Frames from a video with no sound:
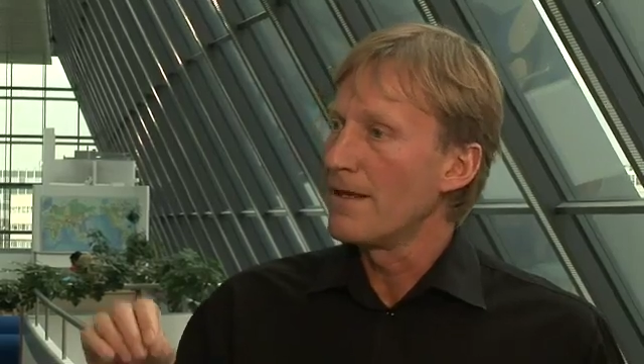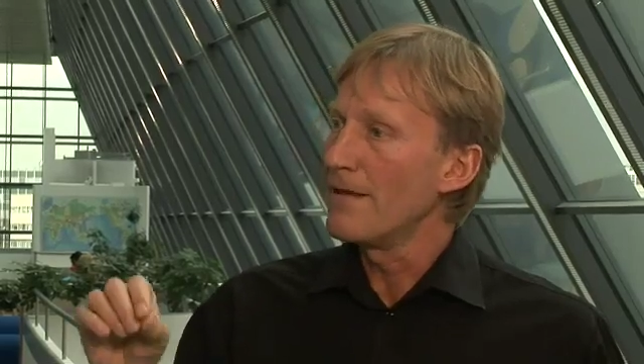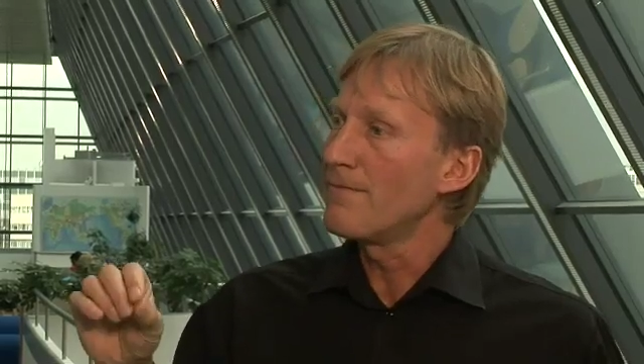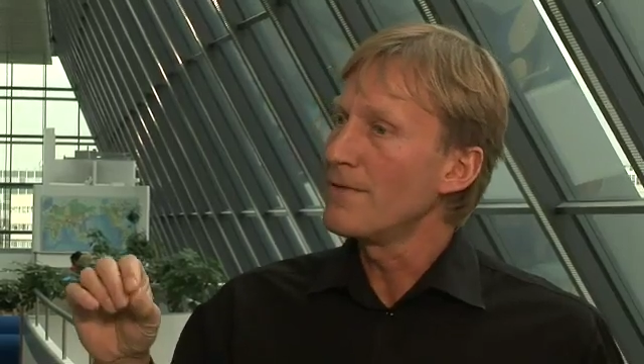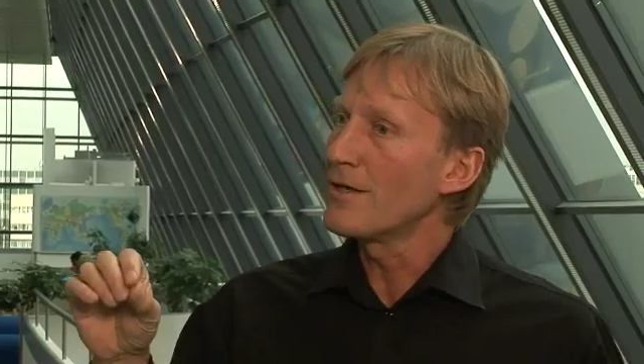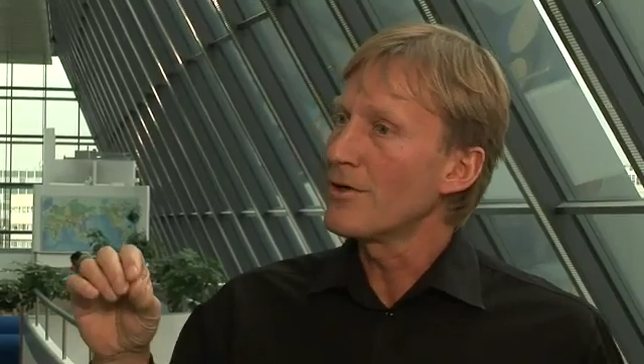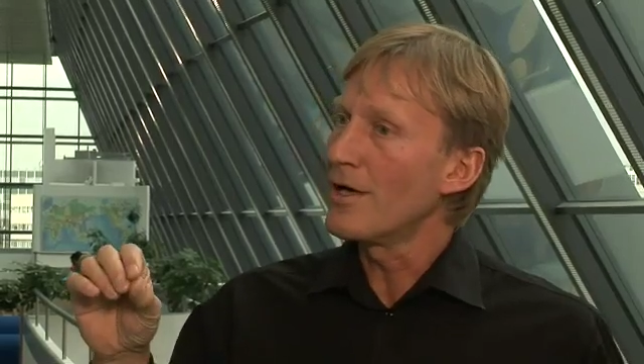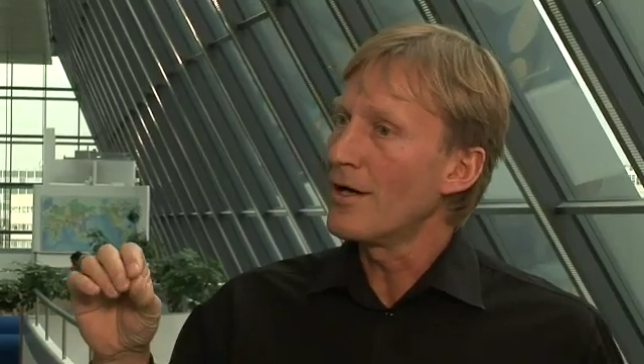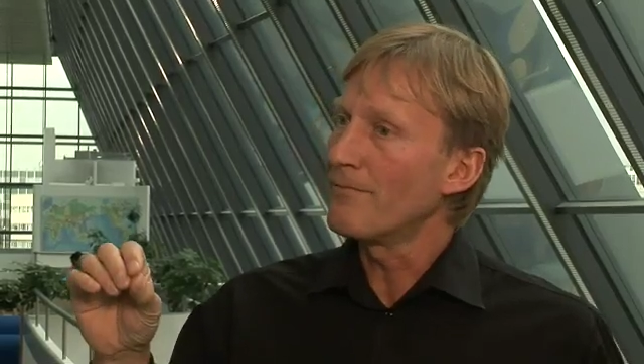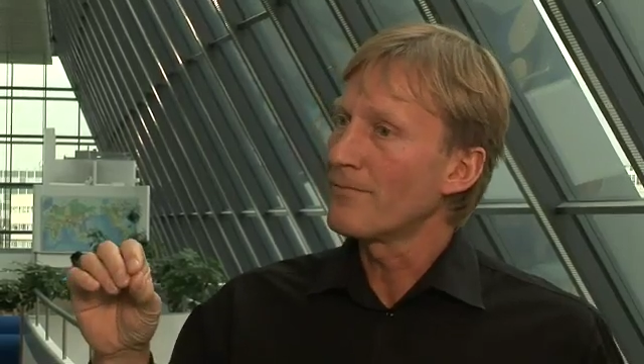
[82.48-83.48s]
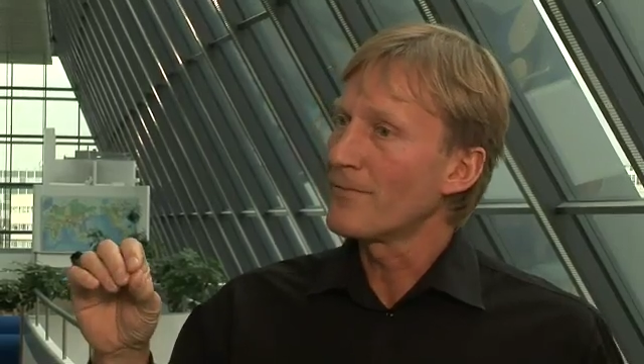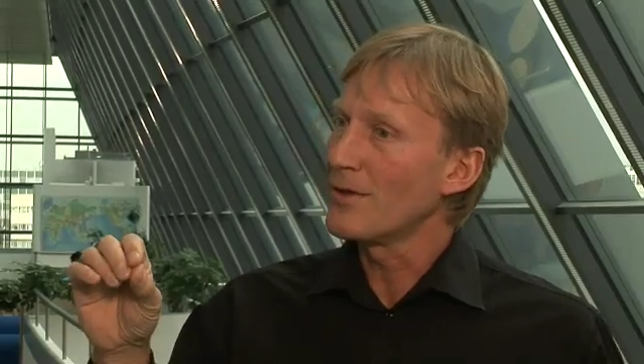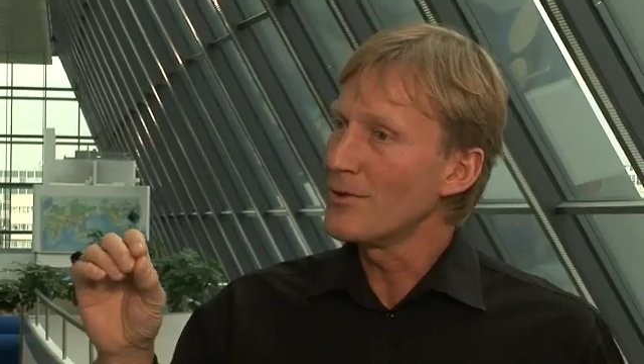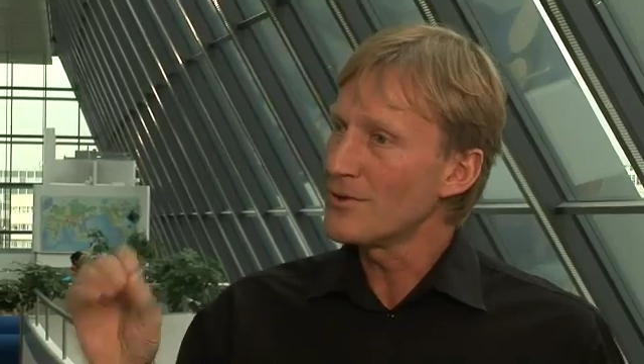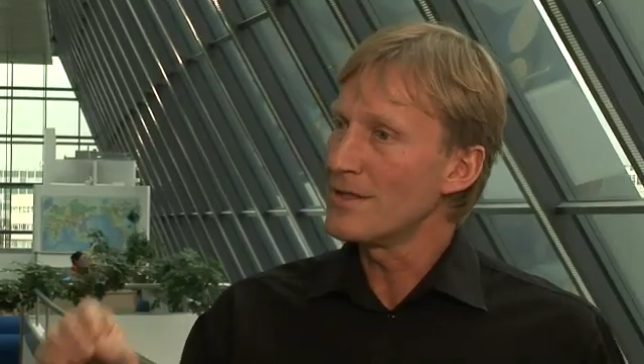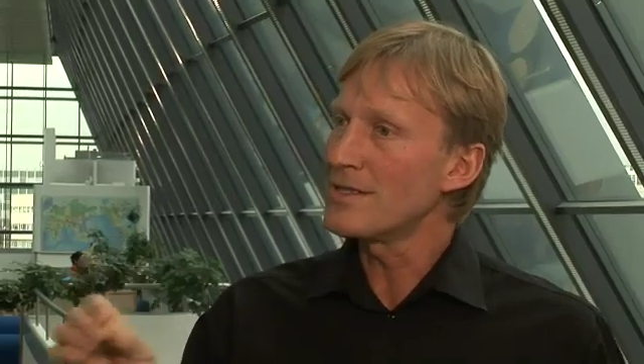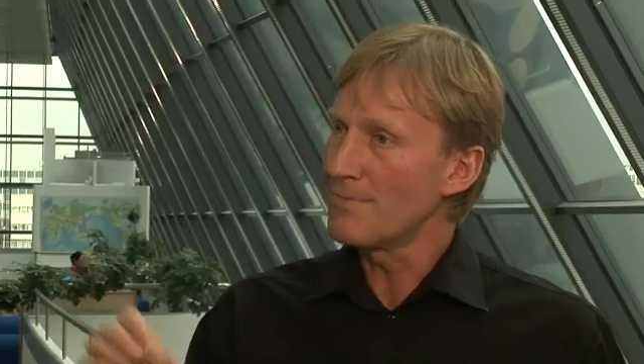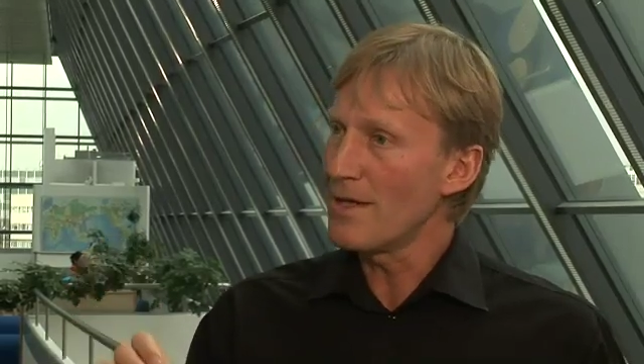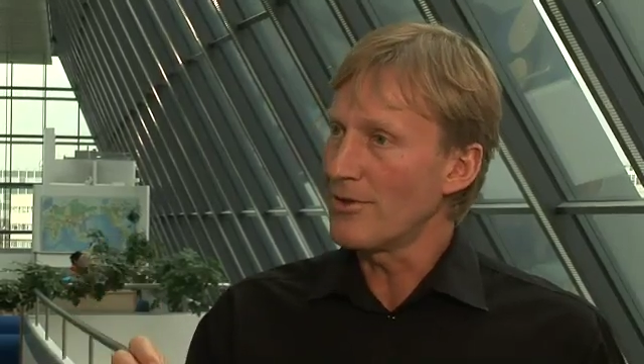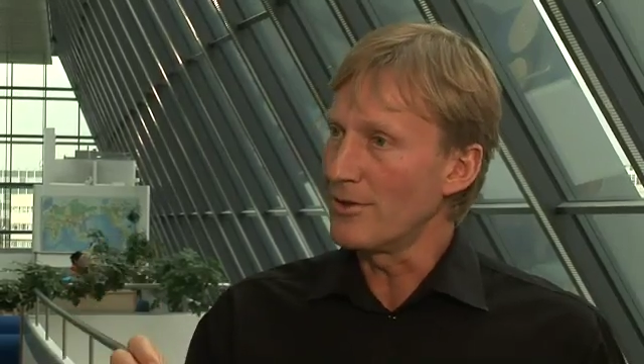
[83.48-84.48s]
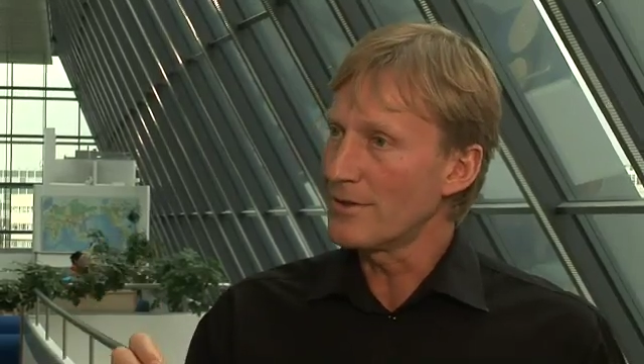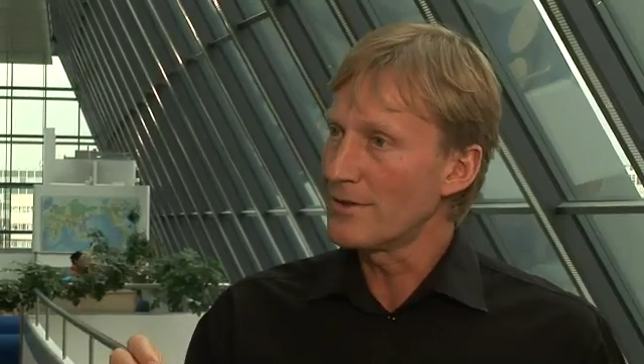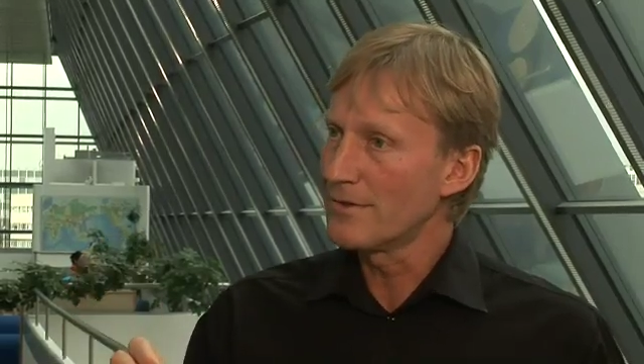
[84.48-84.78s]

If we're going to use this method,